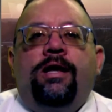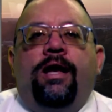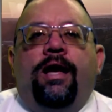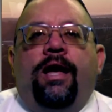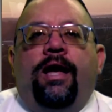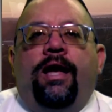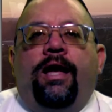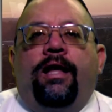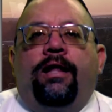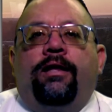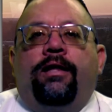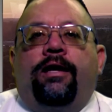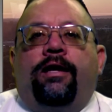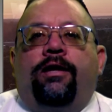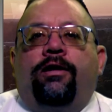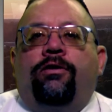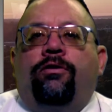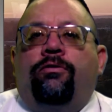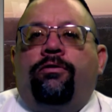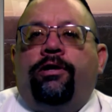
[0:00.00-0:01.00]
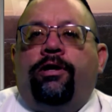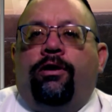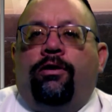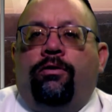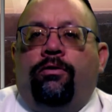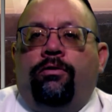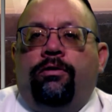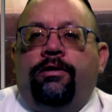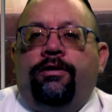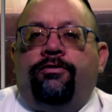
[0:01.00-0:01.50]
And they can only
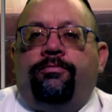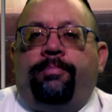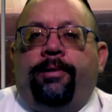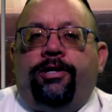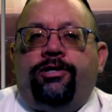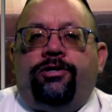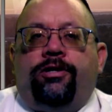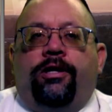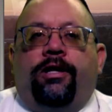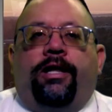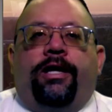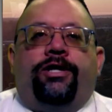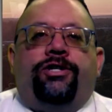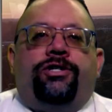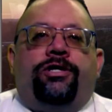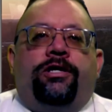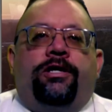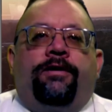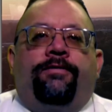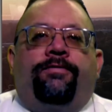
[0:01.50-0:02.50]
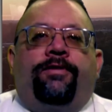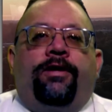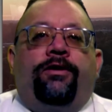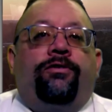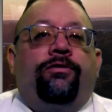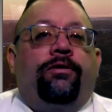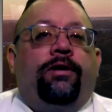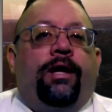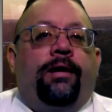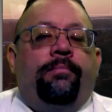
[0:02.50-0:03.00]
hold a special election if they
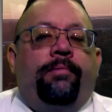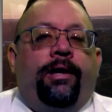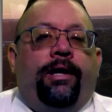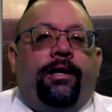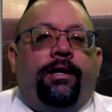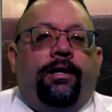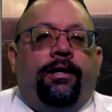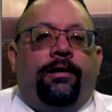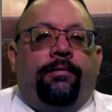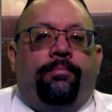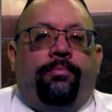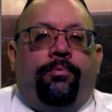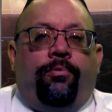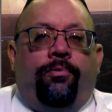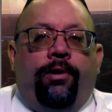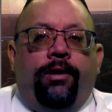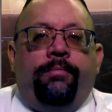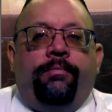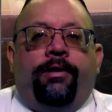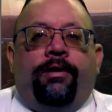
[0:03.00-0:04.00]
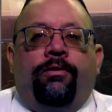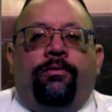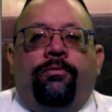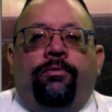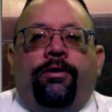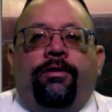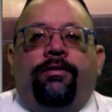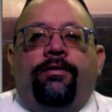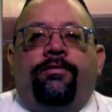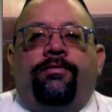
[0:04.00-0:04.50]
do not make an appointment
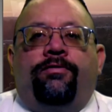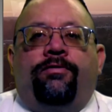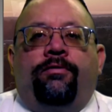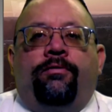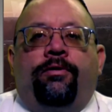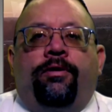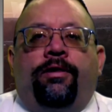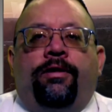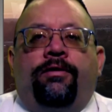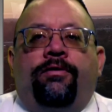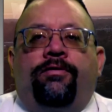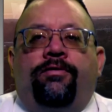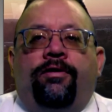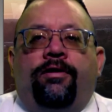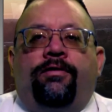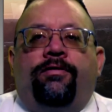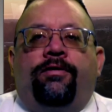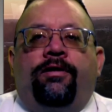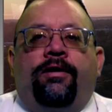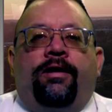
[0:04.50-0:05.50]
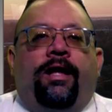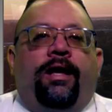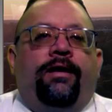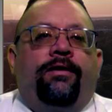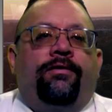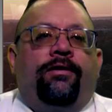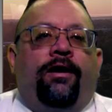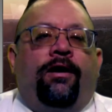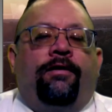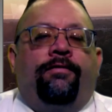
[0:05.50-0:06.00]
within 60
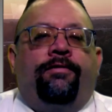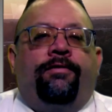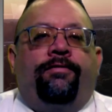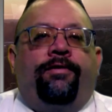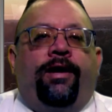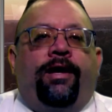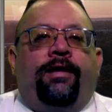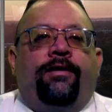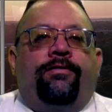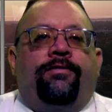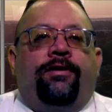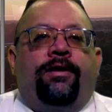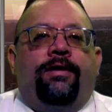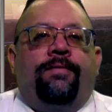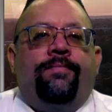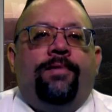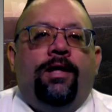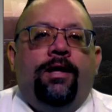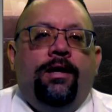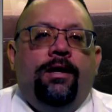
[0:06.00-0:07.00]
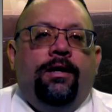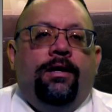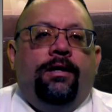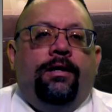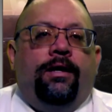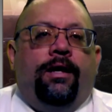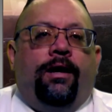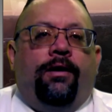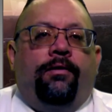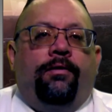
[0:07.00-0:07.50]
days of the vacancy.
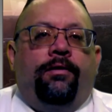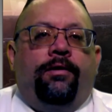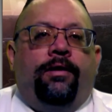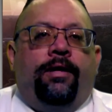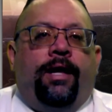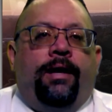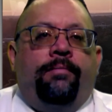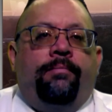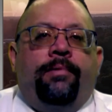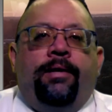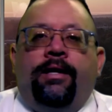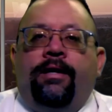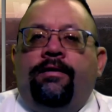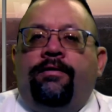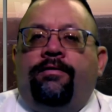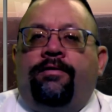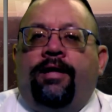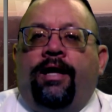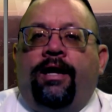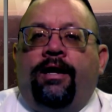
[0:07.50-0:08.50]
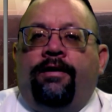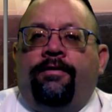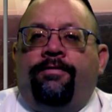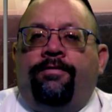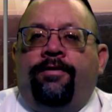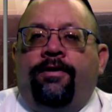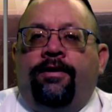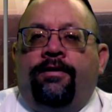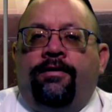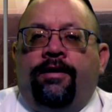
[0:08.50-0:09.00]
Now, that means that as
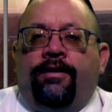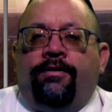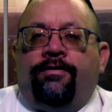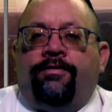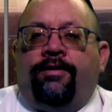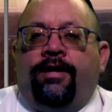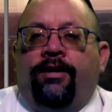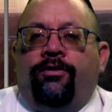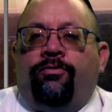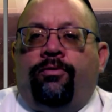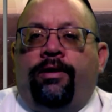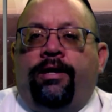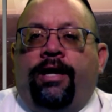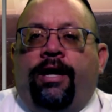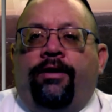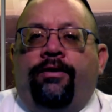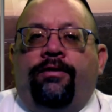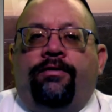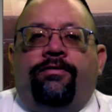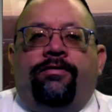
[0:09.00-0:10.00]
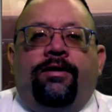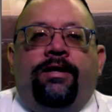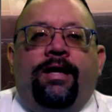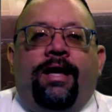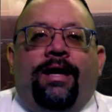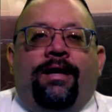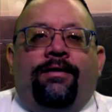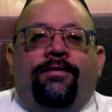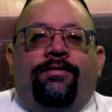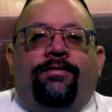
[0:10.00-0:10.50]
it stands right now, the seat
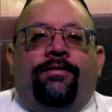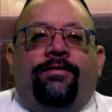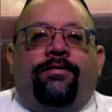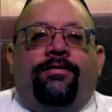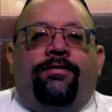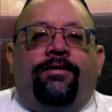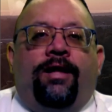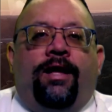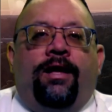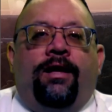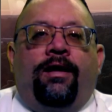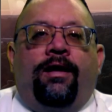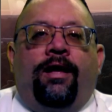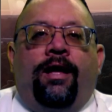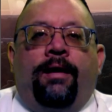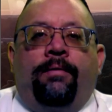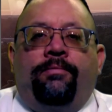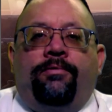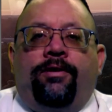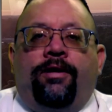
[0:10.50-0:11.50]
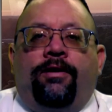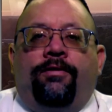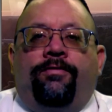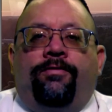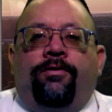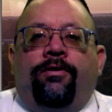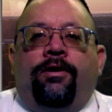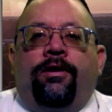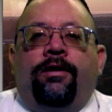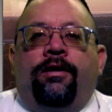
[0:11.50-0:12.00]
has to stay empty
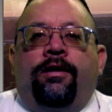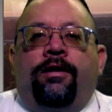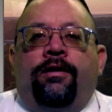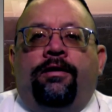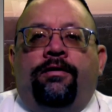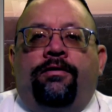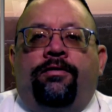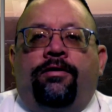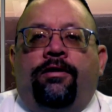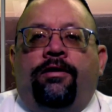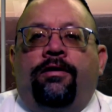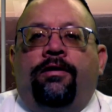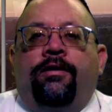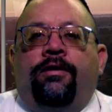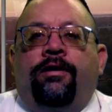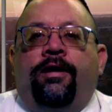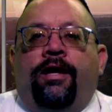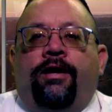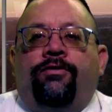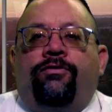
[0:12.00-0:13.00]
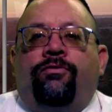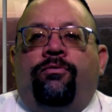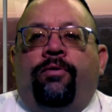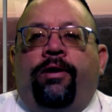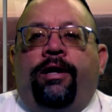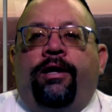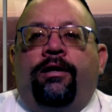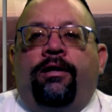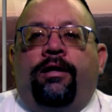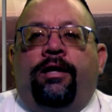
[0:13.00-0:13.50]
for it until the next
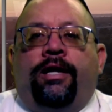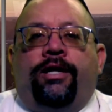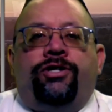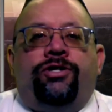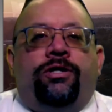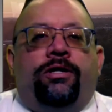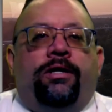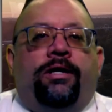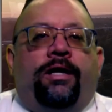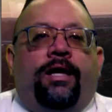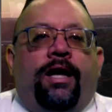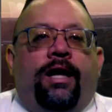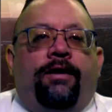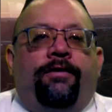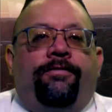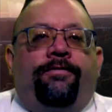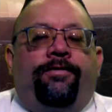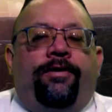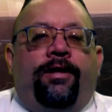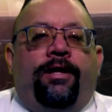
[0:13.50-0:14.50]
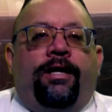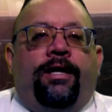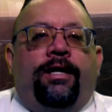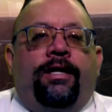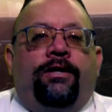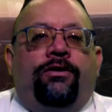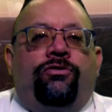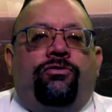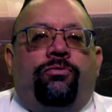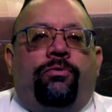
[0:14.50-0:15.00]
regular election can fill it
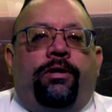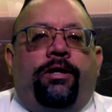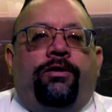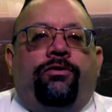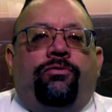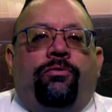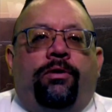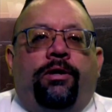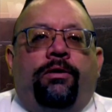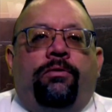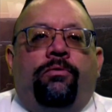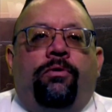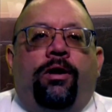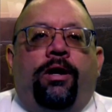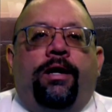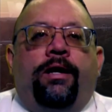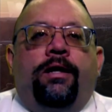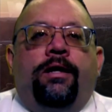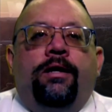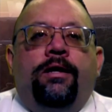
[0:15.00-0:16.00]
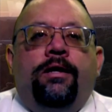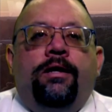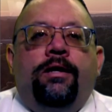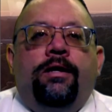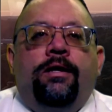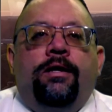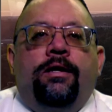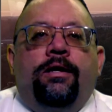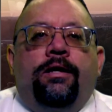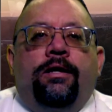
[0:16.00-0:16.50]
in 2021.
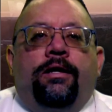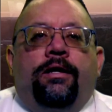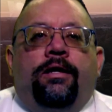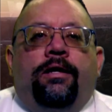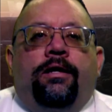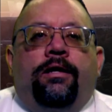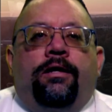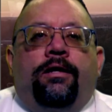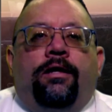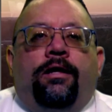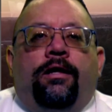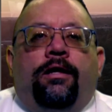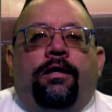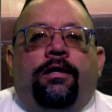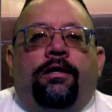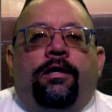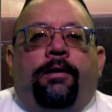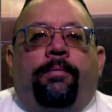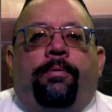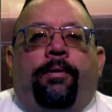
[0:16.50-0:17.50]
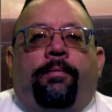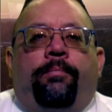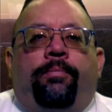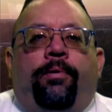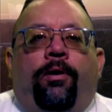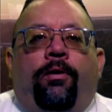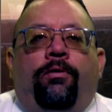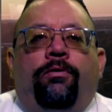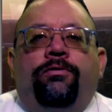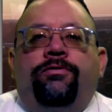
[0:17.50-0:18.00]
The
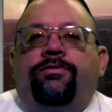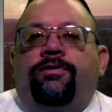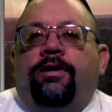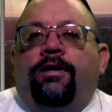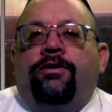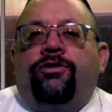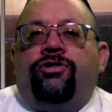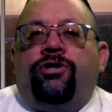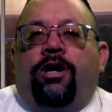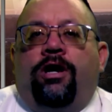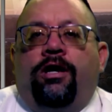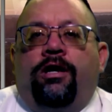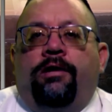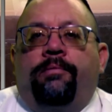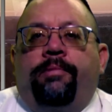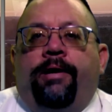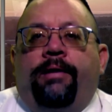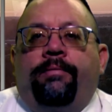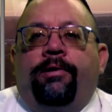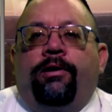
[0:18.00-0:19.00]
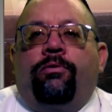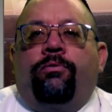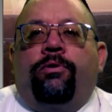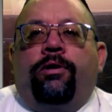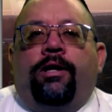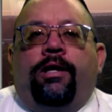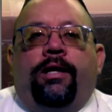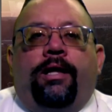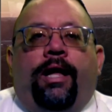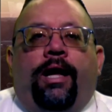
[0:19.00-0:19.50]
proposed charter amendment
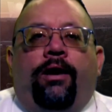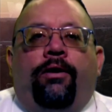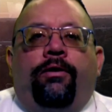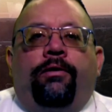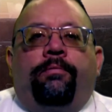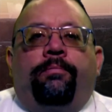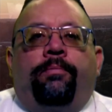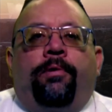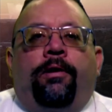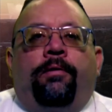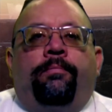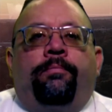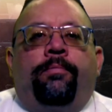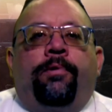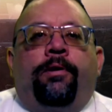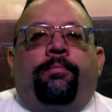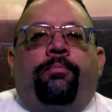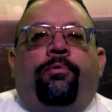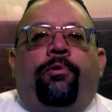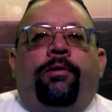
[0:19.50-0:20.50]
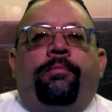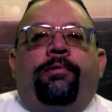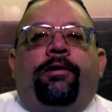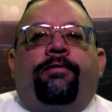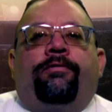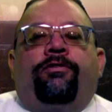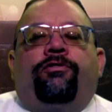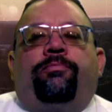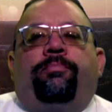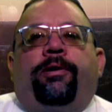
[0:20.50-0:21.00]
would allow an appointment
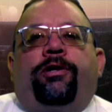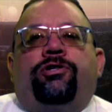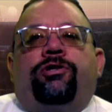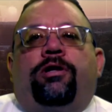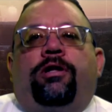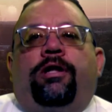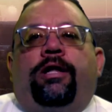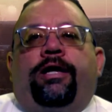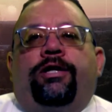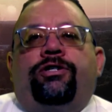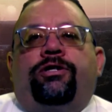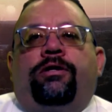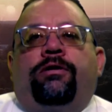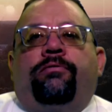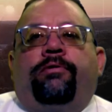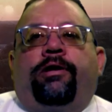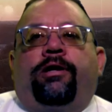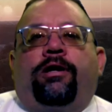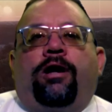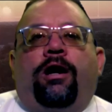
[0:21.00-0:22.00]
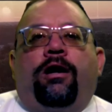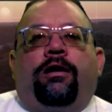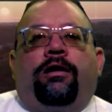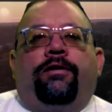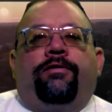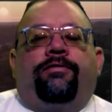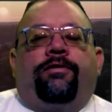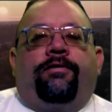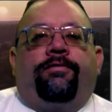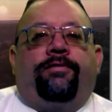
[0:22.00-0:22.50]
of a special election
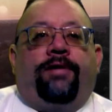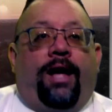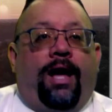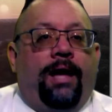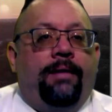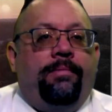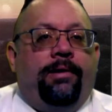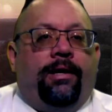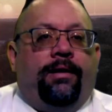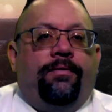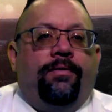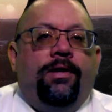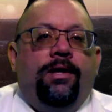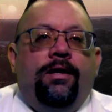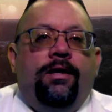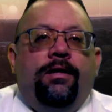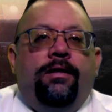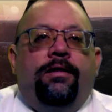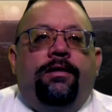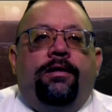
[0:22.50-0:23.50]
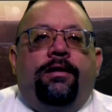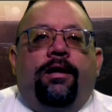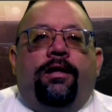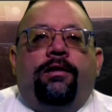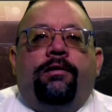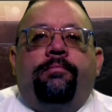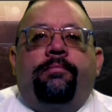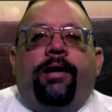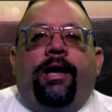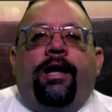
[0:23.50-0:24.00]
regardless of timing. The
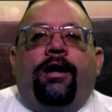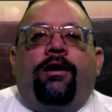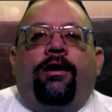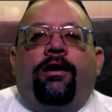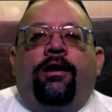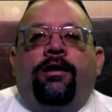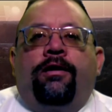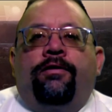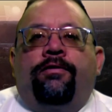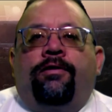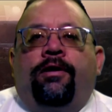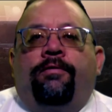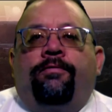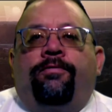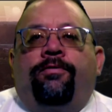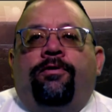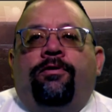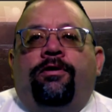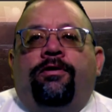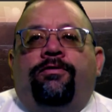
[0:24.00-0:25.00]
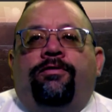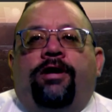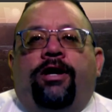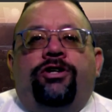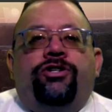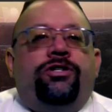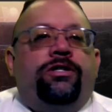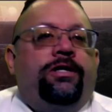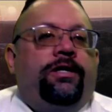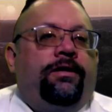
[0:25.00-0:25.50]
other matter is up for
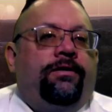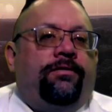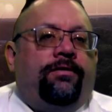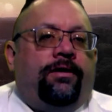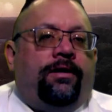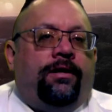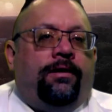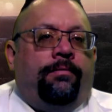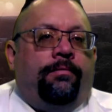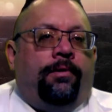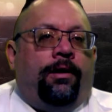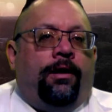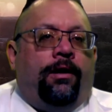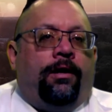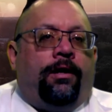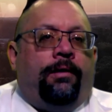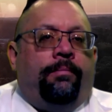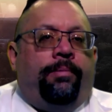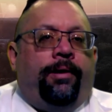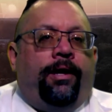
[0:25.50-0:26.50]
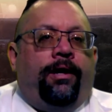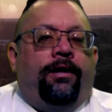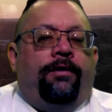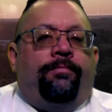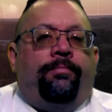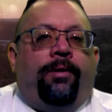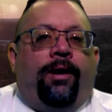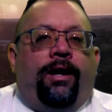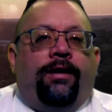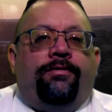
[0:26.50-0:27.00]
discussion is the
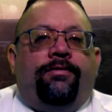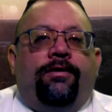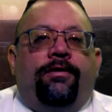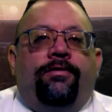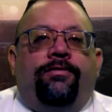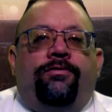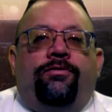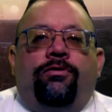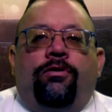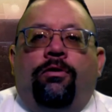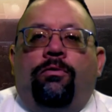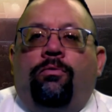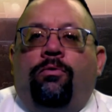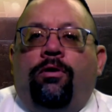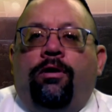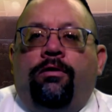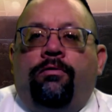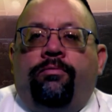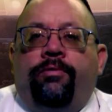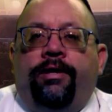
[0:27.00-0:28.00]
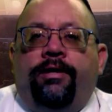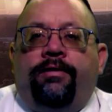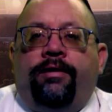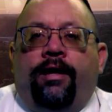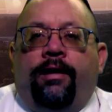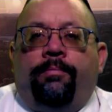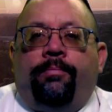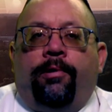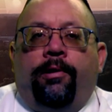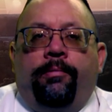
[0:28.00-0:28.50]
competitive process to award
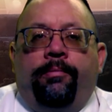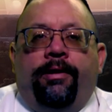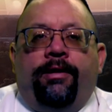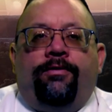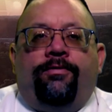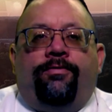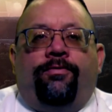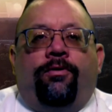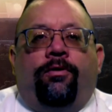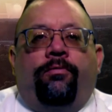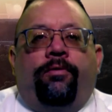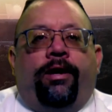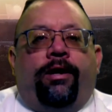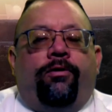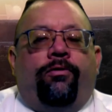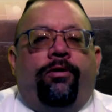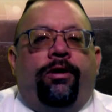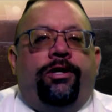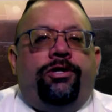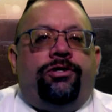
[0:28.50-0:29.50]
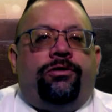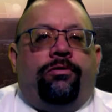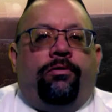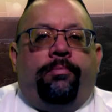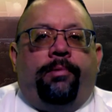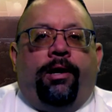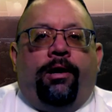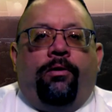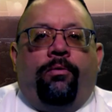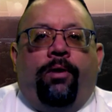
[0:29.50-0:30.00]
retail permits for recreational
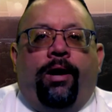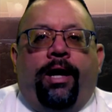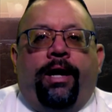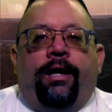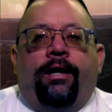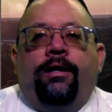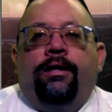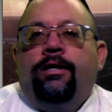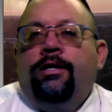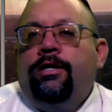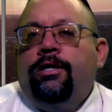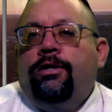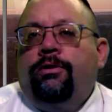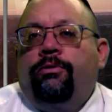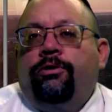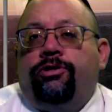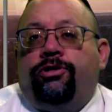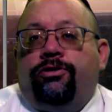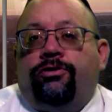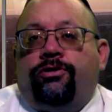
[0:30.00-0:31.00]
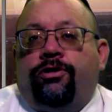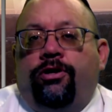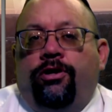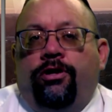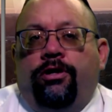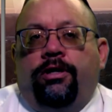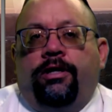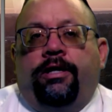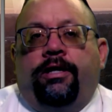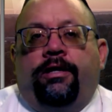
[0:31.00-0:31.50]
marijuana, which is
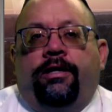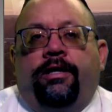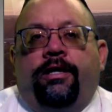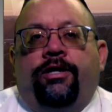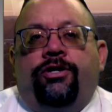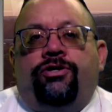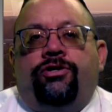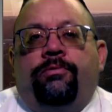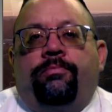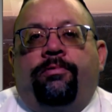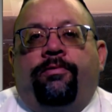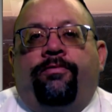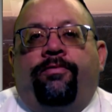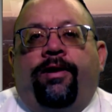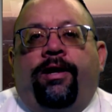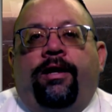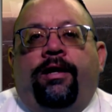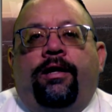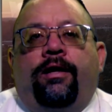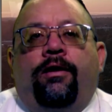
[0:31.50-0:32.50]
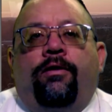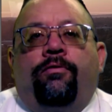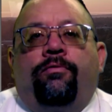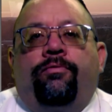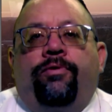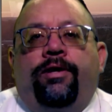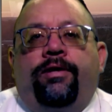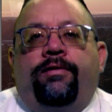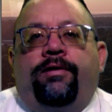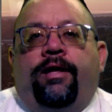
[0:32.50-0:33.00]
currently the issue preventing
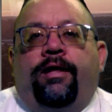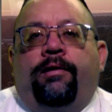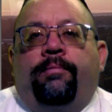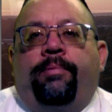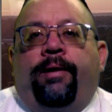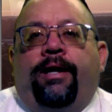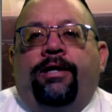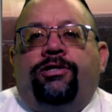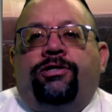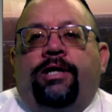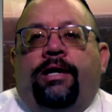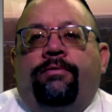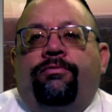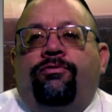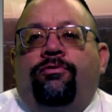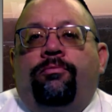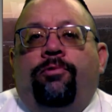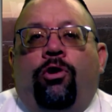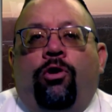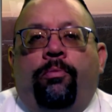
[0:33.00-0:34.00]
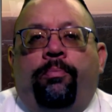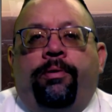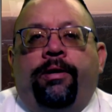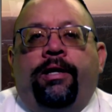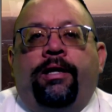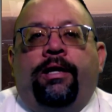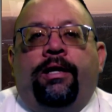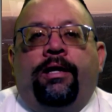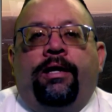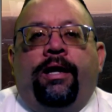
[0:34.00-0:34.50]
retailer pot shops from
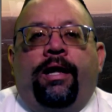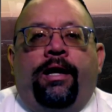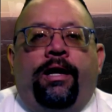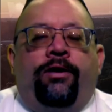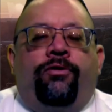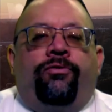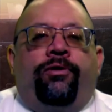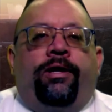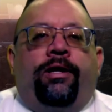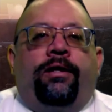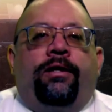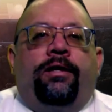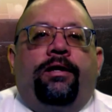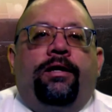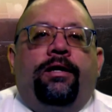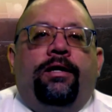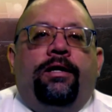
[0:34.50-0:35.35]
opening in Adrian.